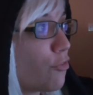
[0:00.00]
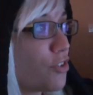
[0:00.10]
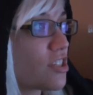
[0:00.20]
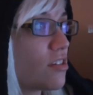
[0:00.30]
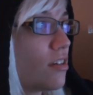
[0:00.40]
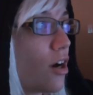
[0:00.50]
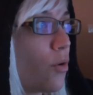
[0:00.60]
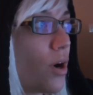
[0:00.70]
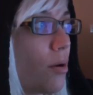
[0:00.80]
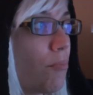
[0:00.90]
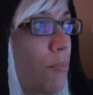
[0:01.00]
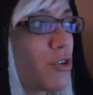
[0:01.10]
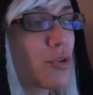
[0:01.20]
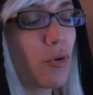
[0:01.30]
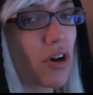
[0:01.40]
if it's, you know,
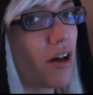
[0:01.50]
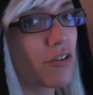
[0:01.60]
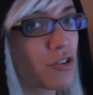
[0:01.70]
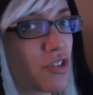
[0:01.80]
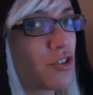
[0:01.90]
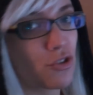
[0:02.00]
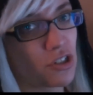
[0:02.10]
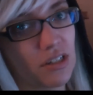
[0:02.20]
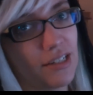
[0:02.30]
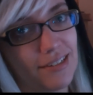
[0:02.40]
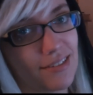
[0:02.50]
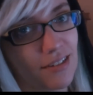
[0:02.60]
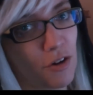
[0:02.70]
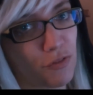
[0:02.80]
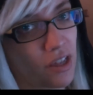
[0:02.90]
multiple colors, it's usually
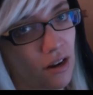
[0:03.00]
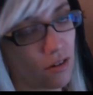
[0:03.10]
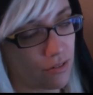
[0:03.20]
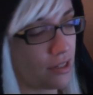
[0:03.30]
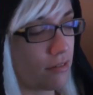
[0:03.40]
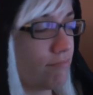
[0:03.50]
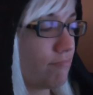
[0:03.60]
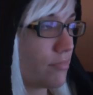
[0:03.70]
easy enough that I don't need